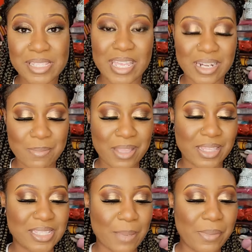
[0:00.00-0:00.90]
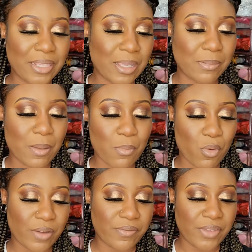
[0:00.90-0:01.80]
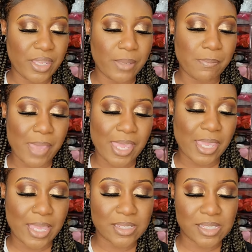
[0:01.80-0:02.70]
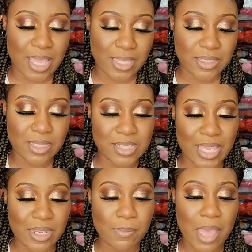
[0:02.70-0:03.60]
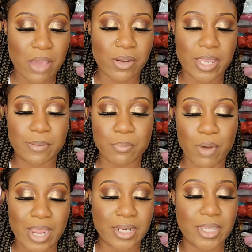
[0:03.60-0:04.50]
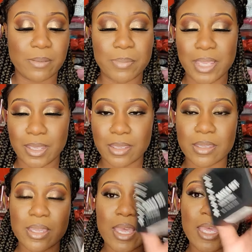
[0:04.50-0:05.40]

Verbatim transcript: I'm excited about this. I picked up the Morphe Bake and Set Setting Powder in Brightening Pink.